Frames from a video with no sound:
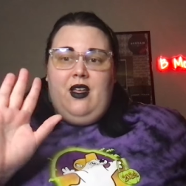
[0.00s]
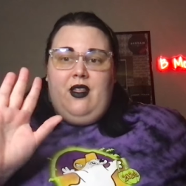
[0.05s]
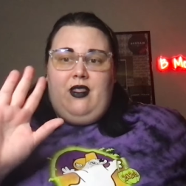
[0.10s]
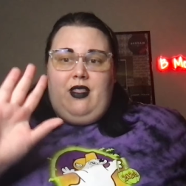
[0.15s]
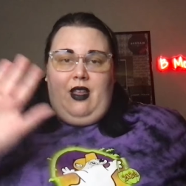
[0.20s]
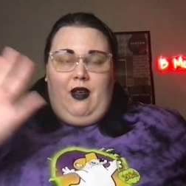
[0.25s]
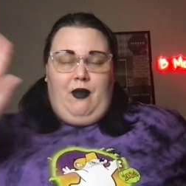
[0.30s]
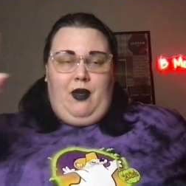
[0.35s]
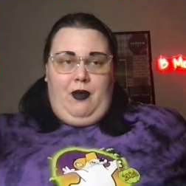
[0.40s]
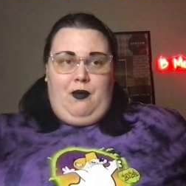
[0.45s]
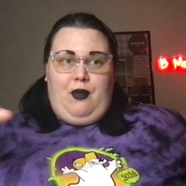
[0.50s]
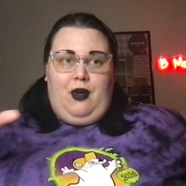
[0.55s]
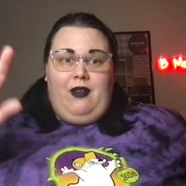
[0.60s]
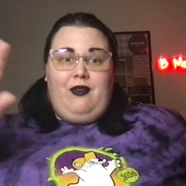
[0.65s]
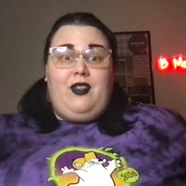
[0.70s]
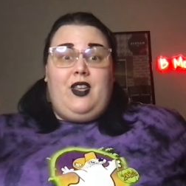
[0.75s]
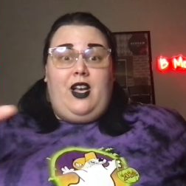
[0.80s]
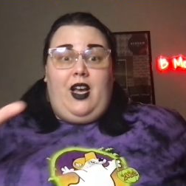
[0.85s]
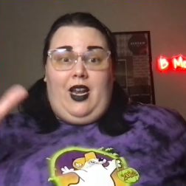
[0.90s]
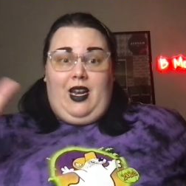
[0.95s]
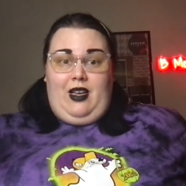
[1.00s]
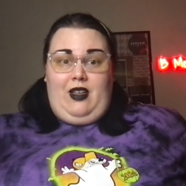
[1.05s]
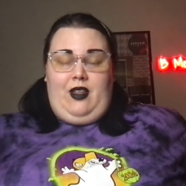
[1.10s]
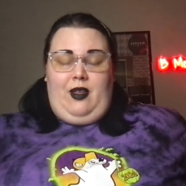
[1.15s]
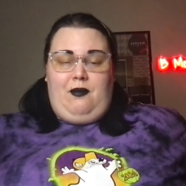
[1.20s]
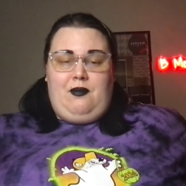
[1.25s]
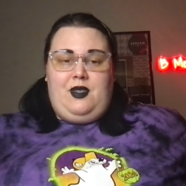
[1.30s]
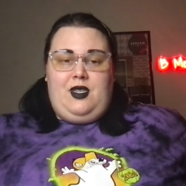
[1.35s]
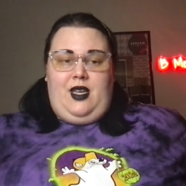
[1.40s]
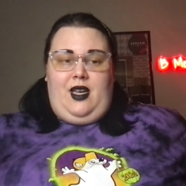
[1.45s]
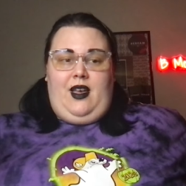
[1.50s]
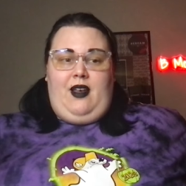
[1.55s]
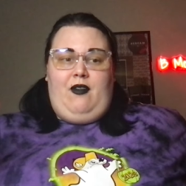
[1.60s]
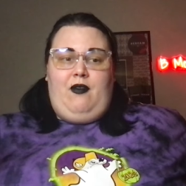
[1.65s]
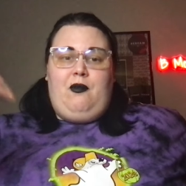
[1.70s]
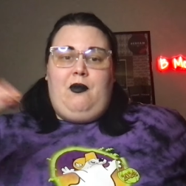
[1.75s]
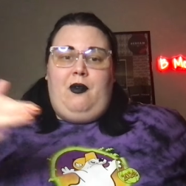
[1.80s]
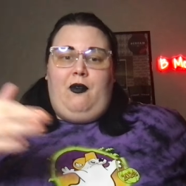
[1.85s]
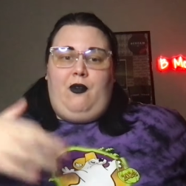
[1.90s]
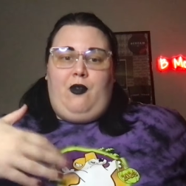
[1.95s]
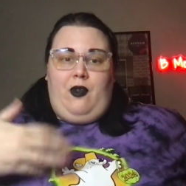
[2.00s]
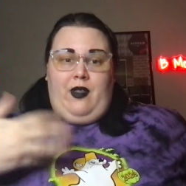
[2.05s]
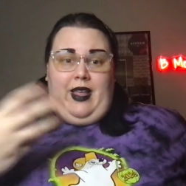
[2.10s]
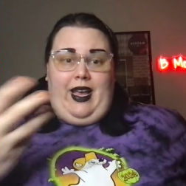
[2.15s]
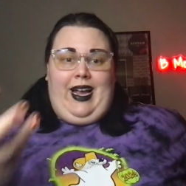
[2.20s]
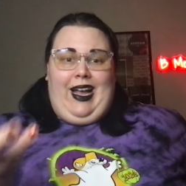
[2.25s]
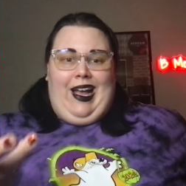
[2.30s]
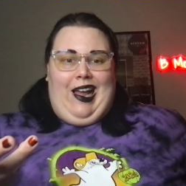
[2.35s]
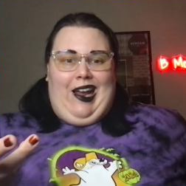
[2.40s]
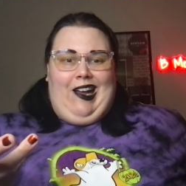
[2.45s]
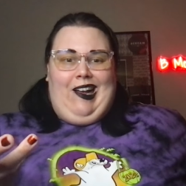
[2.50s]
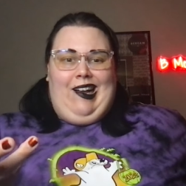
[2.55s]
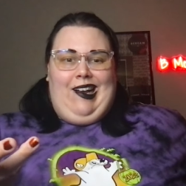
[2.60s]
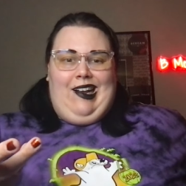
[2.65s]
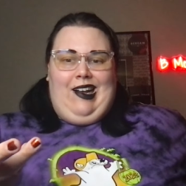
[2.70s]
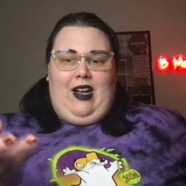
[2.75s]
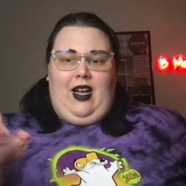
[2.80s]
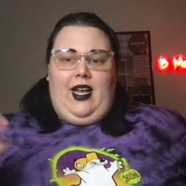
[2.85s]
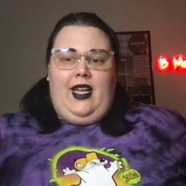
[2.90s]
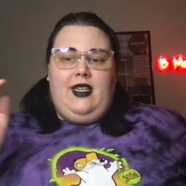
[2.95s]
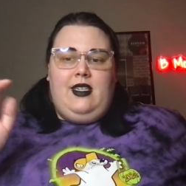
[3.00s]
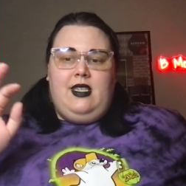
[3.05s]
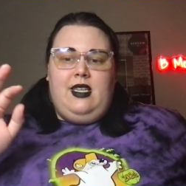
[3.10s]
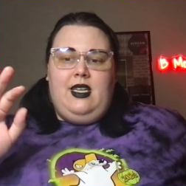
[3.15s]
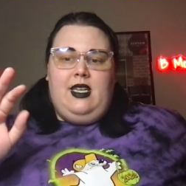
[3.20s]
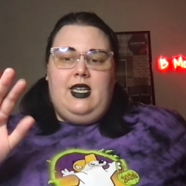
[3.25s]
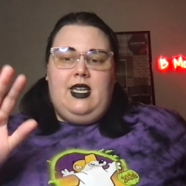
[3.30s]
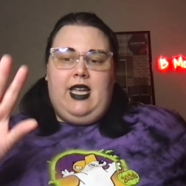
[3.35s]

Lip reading: that we briefly got a glimpse of before that guy got.